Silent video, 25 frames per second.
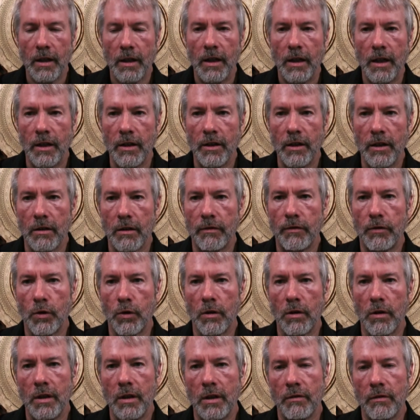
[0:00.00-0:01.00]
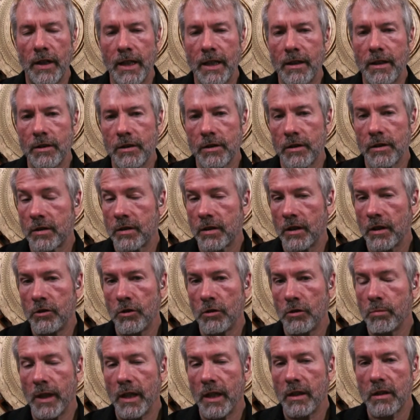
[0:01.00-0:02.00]
And therefore, if I can just send
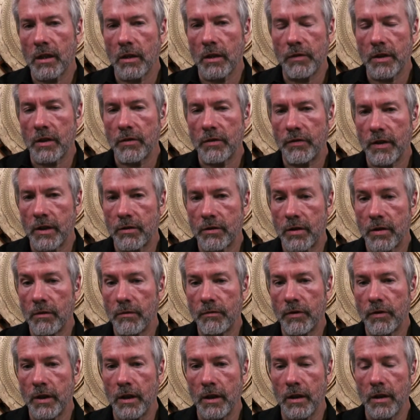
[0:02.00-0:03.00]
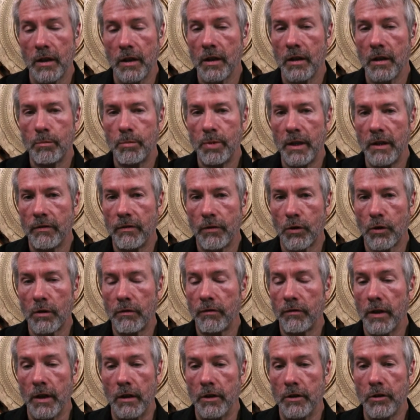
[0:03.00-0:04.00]
you Beethoven's Fifth Symphony in an MP4 file,